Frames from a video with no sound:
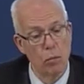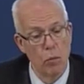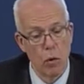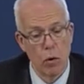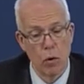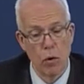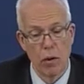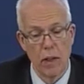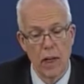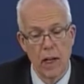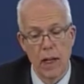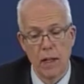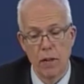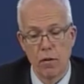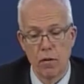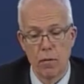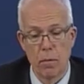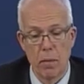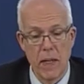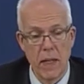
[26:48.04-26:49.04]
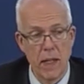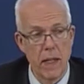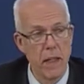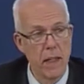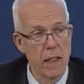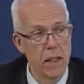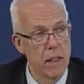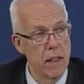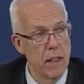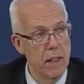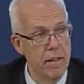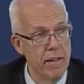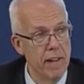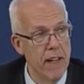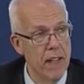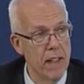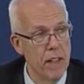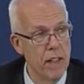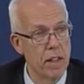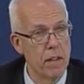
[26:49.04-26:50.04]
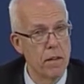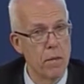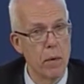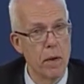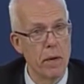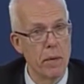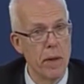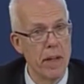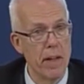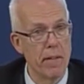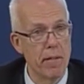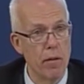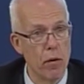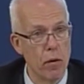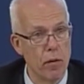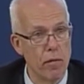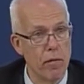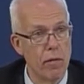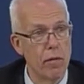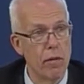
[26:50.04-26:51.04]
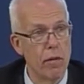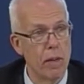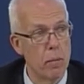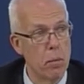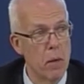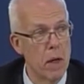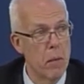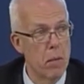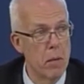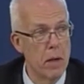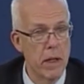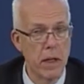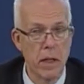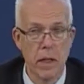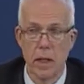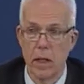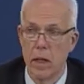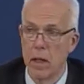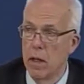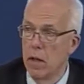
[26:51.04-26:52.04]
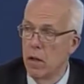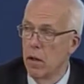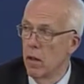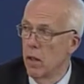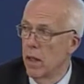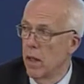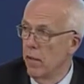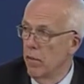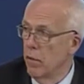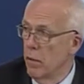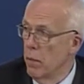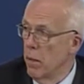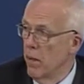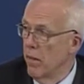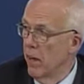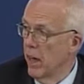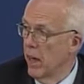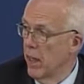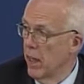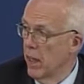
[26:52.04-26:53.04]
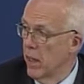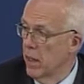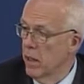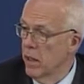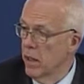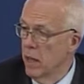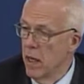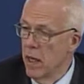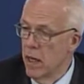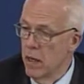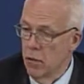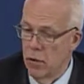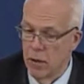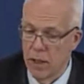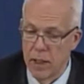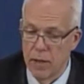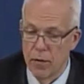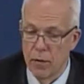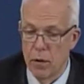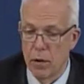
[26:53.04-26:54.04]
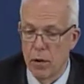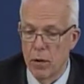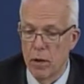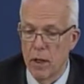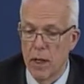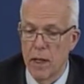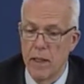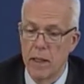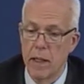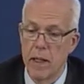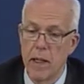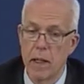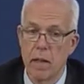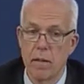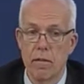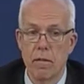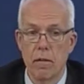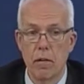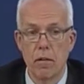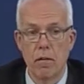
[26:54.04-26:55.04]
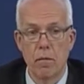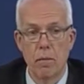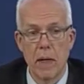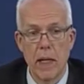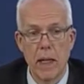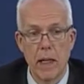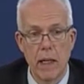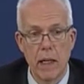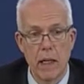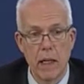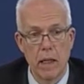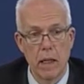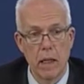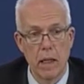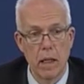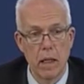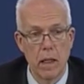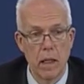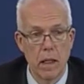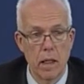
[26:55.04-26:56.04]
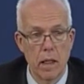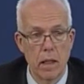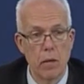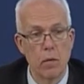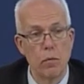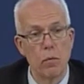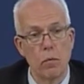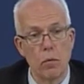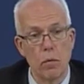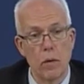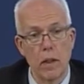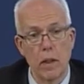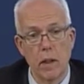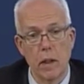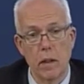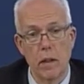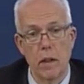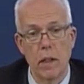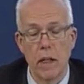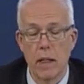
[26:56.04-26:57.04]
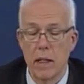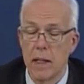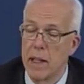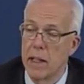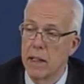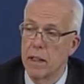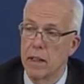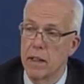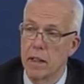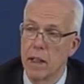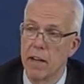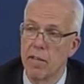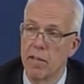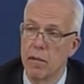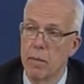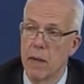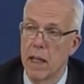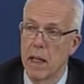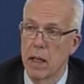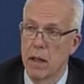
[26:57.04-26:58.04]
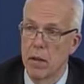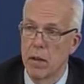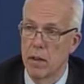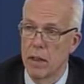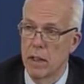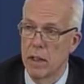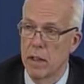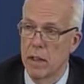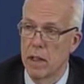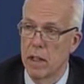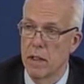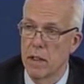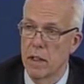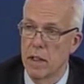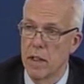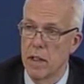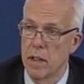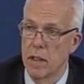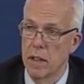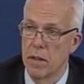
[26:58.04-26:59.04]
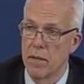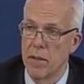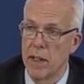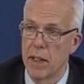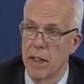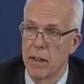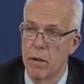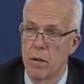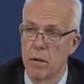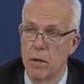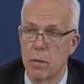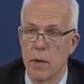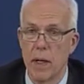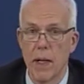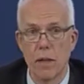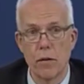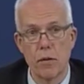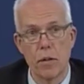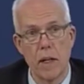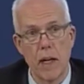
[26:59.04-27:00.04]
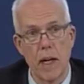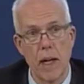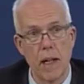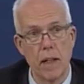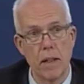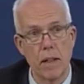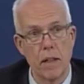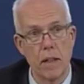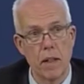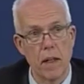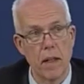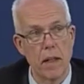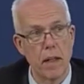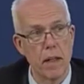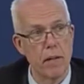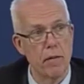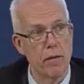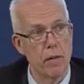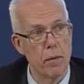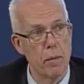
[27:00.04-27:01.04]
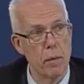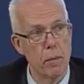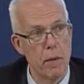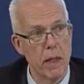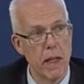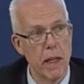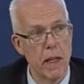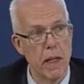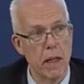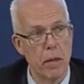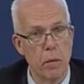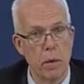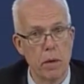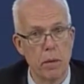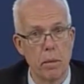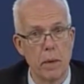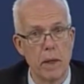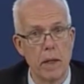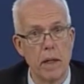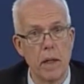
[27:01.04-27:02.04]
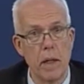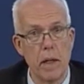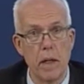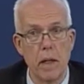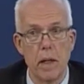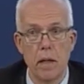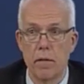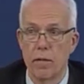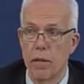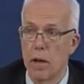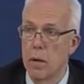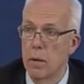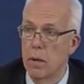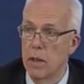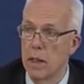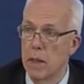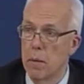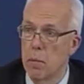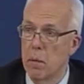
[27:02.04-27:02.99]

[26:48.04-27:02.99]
all kinds of meetings and events where we involve the public have to be financed. So therefore your idea of making an intergovernmental organization is very good. We actually had this idea from the beginning when we founded the